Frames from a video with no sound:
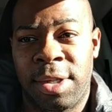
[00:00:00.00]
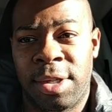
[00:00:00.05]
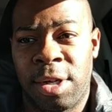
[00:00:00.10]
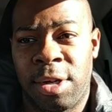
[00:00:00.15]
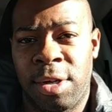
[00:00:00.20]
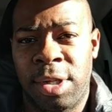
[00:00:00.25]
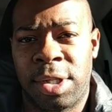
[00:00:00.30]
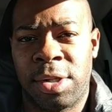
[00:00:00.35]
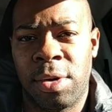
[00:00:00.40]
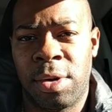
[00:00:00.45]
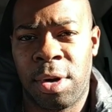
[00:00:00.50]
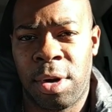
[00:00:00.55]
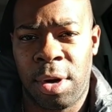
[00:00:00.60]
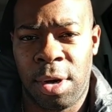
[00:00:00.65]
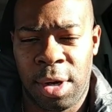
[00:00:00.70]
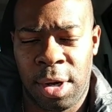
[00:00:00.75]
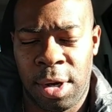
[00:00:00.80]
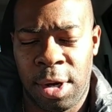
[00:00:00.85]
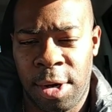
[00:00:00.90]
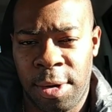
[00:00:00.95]
So it's
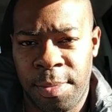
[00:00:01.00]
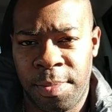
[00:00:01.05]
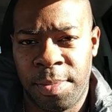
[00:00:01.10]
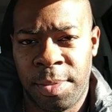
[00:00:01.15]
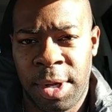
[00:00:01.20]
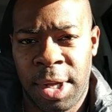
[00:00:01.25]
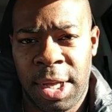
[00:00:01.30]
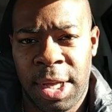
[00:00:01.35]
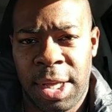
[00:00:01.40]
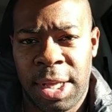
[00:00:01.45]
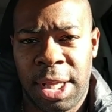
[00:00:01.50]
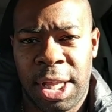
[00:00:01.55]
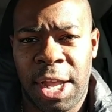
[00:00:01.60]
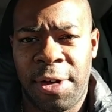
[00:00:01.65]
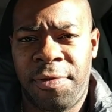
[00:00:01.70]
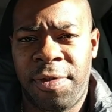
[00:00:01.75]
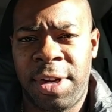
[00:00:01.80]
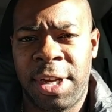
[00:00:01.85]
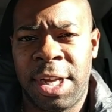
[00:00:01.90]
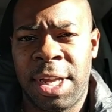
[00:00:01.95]
gonna
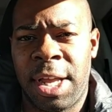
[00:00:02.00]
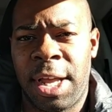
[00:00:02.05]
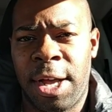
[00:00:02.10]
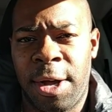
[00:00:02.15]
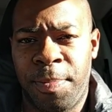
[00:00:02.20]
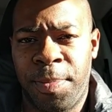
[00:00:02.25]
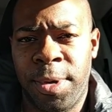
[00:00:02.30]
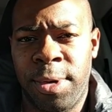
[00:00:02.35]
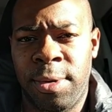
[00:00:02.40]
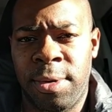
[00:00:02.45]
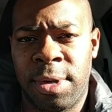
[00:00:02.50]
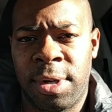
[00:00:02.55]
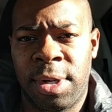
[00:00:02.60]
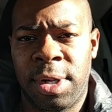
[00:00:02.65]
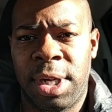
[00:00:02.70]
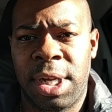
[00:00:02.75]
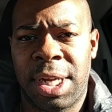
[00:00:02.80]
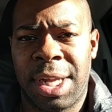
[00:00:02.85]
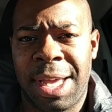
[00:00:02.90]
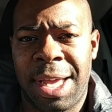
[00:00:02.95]
definitely help you to
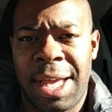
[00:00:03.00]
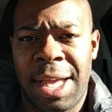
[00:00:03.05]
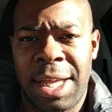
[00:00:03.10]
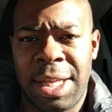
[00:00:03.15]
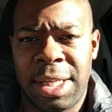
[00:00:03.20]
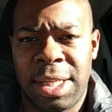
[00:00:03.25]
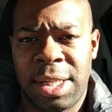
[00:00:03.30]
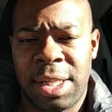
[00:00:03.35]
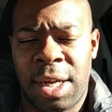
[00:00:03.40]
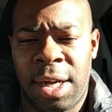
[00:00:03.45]
look at